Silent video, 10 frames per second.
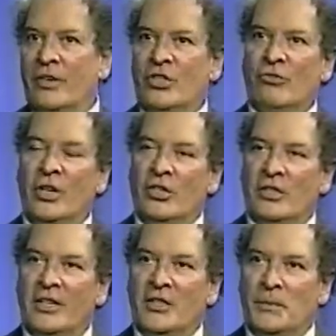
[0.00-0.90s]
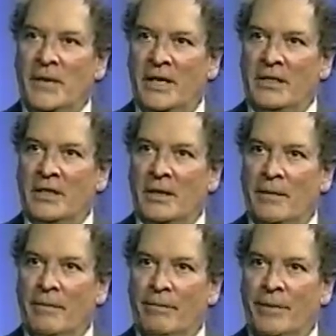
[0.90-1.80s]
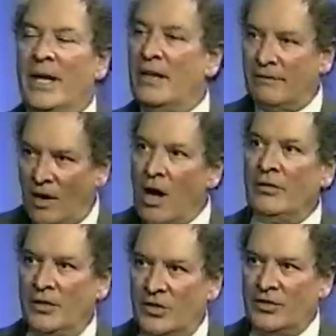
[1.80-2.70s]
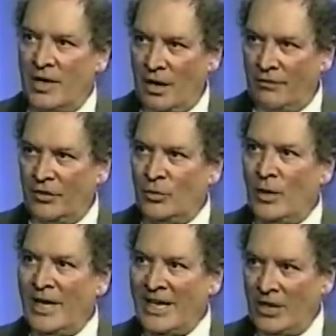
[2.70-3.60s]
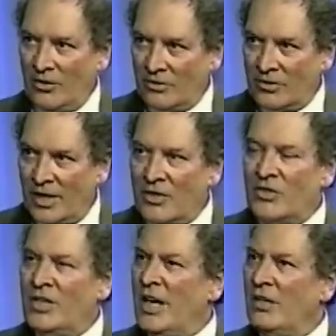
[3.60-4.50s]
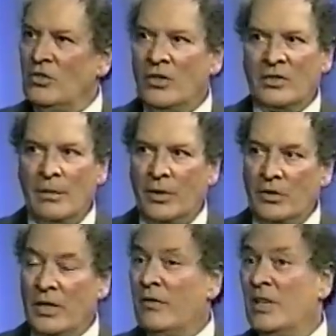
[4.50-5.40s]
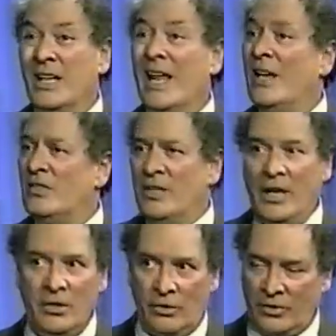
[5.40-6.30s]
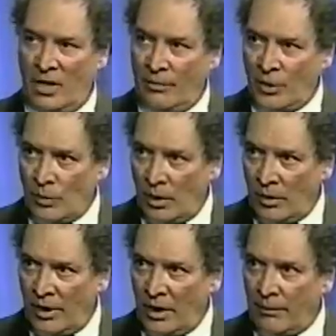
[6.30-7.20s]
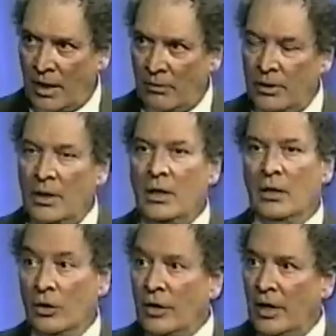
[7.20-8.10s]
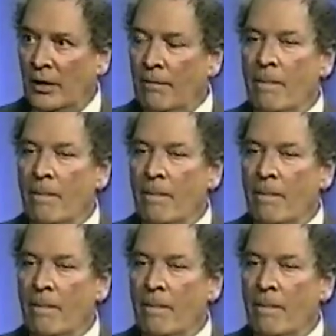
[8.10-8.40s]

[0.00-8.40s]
frustration has been being involved in this now for twenty years mm. and seeing just how much, even in the last ten years, how much we're learning about learning.